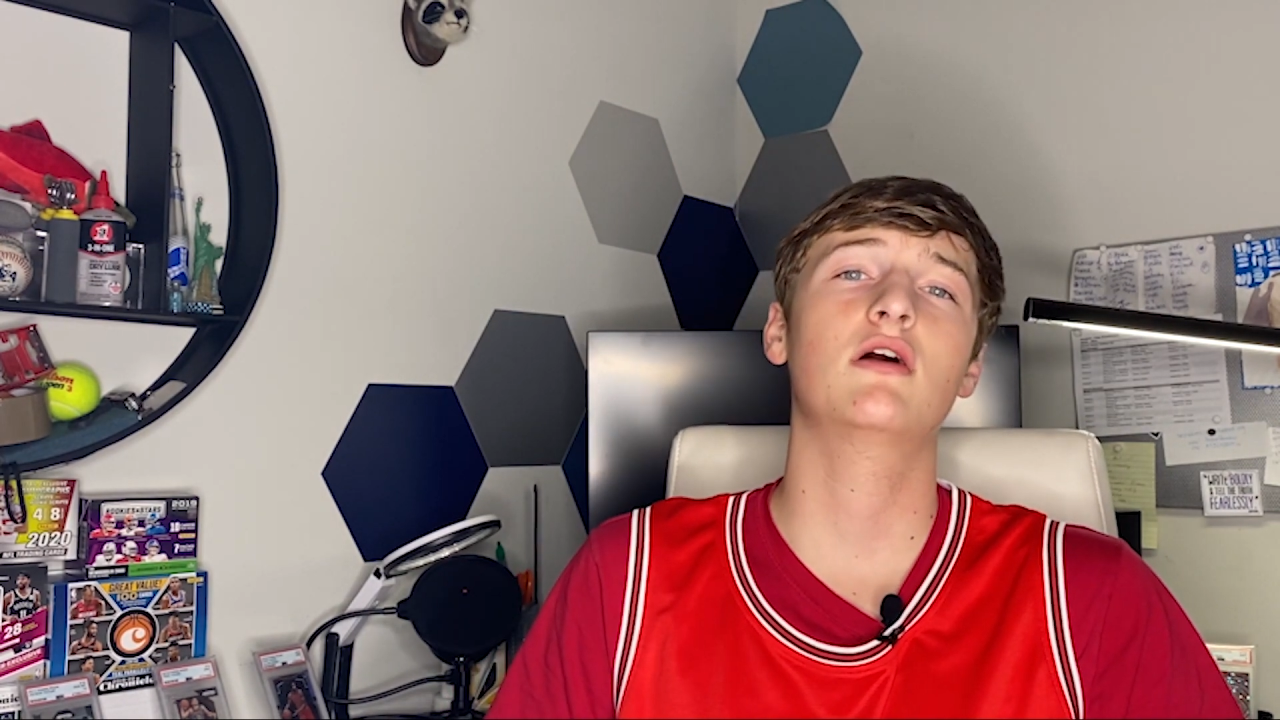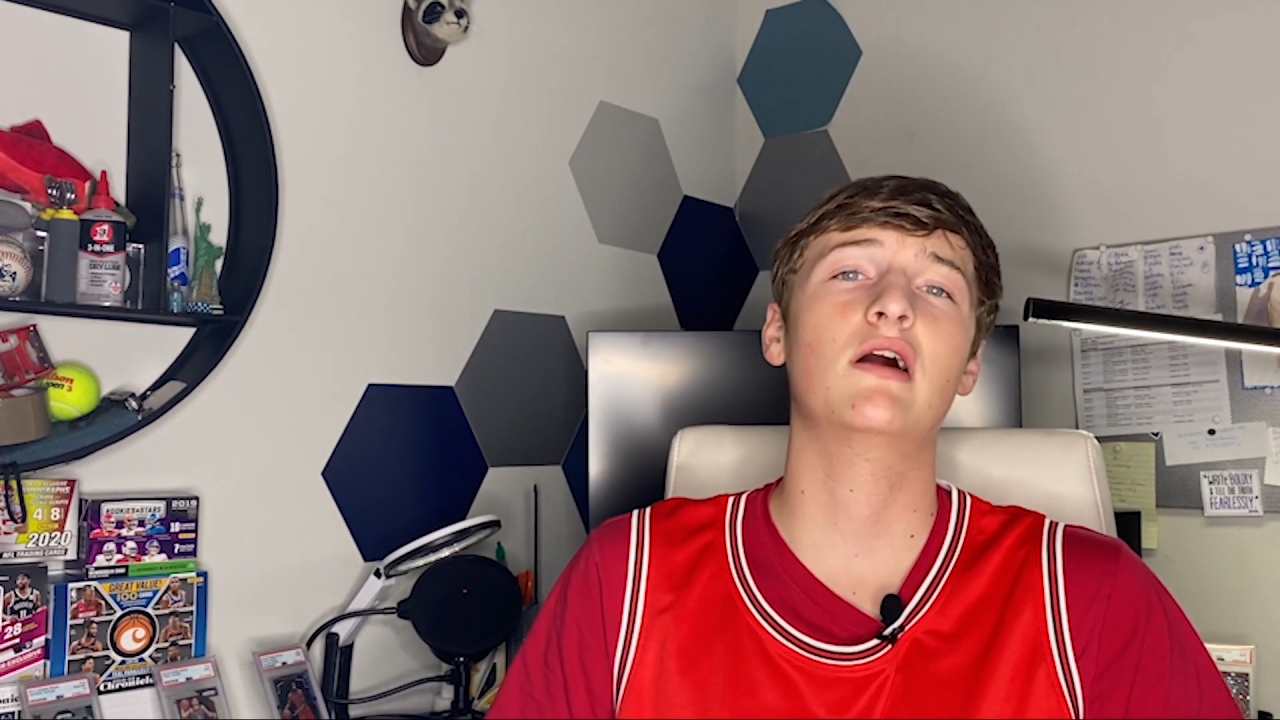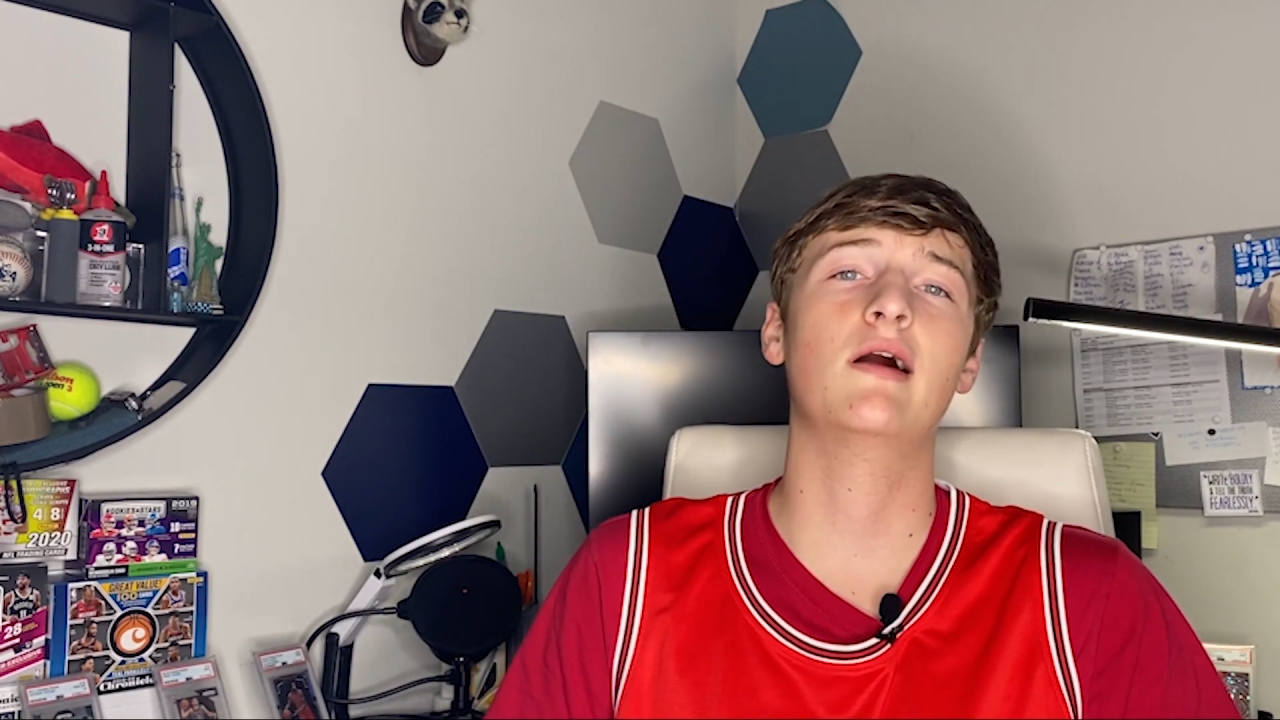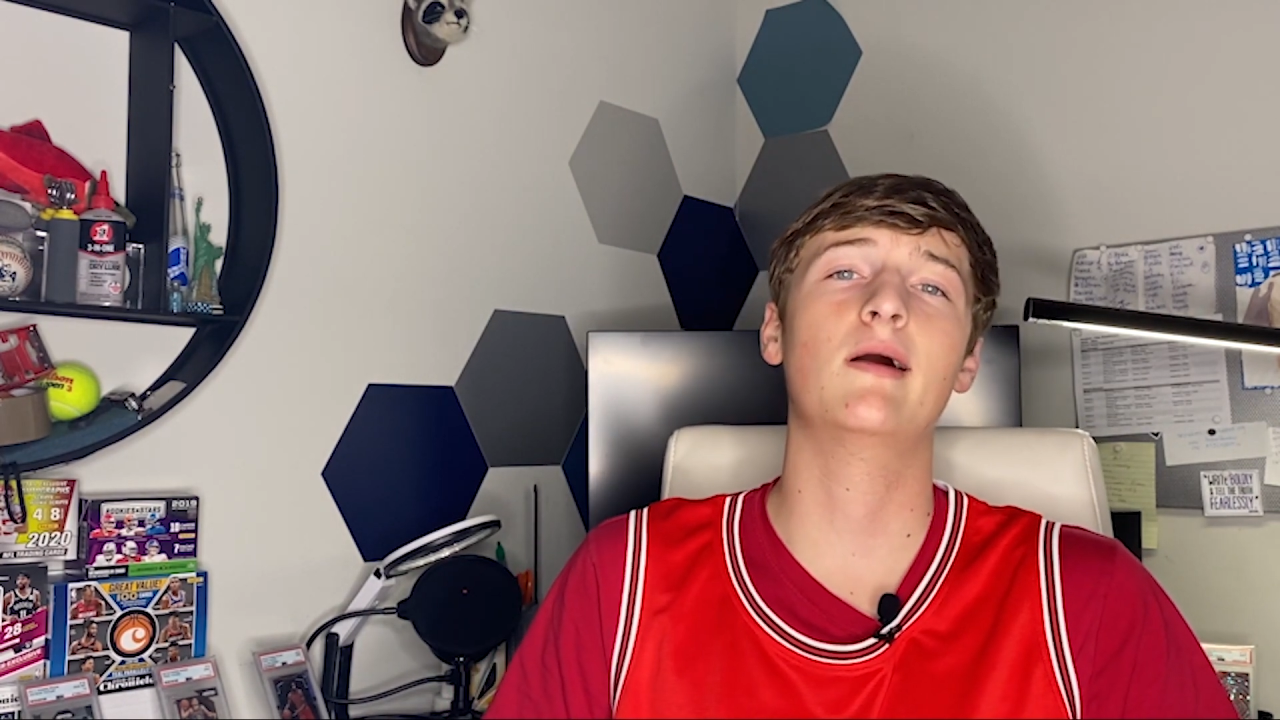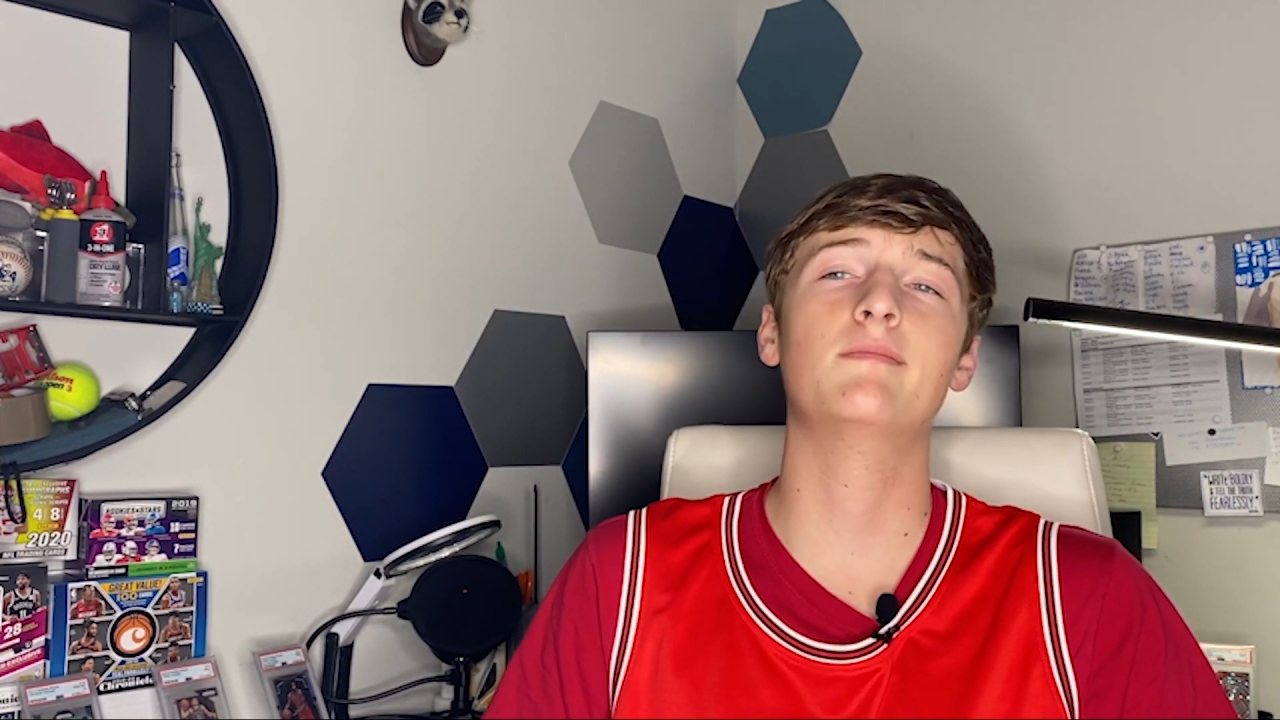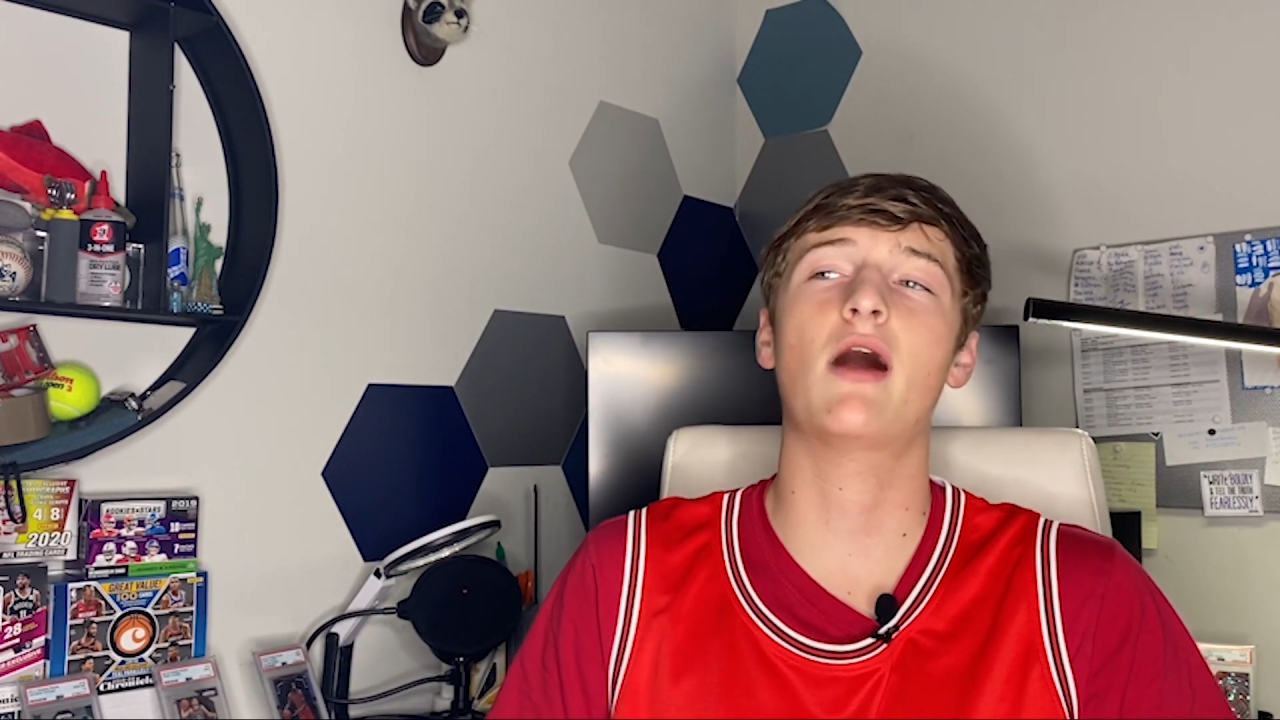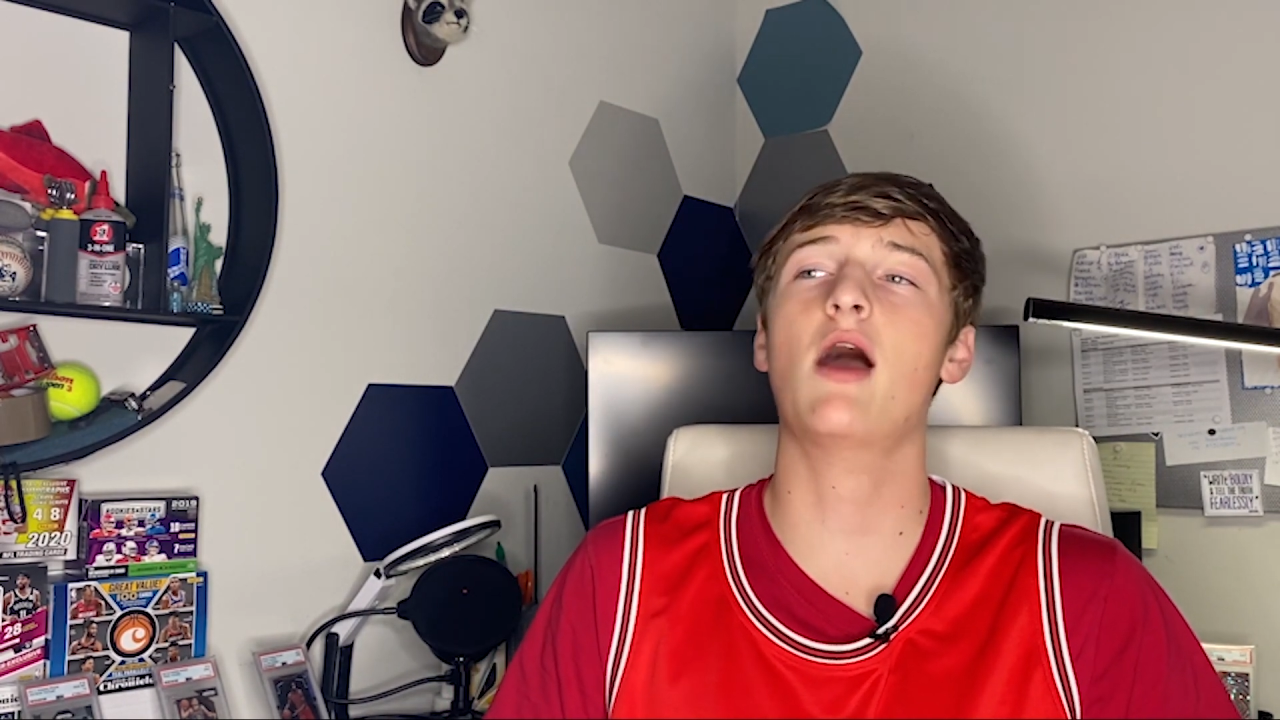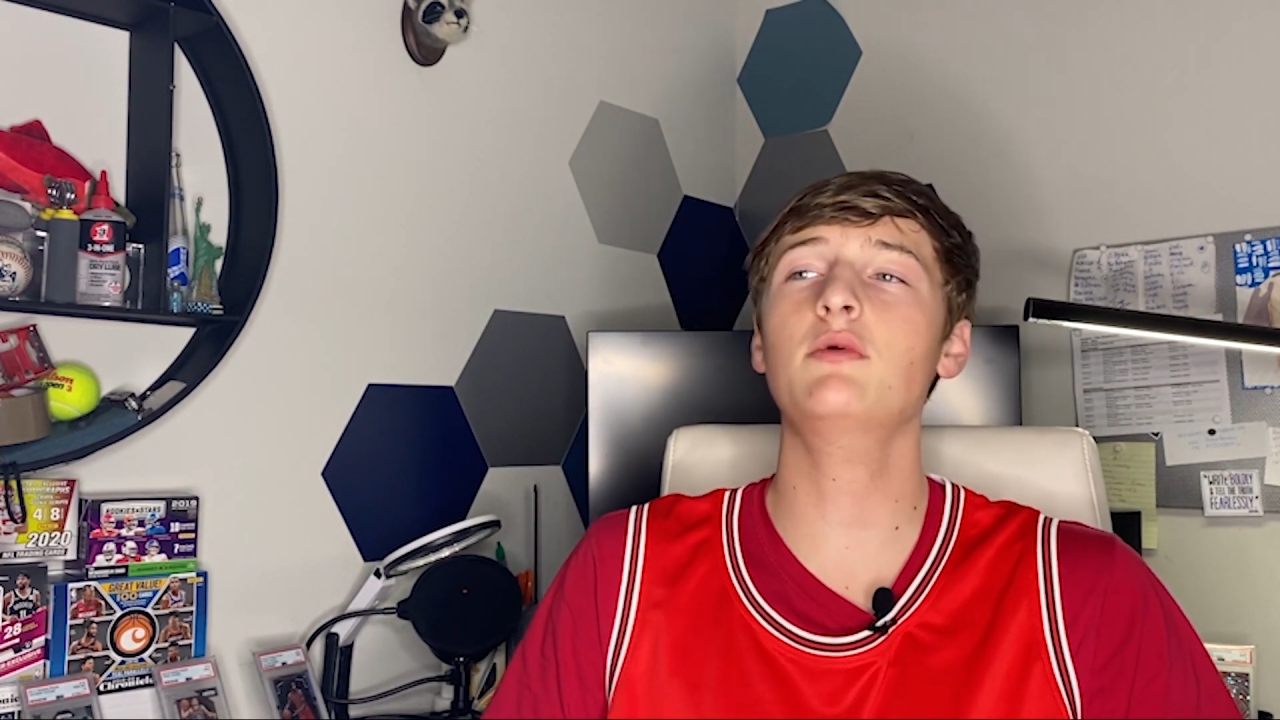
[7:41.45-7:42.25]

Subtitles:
I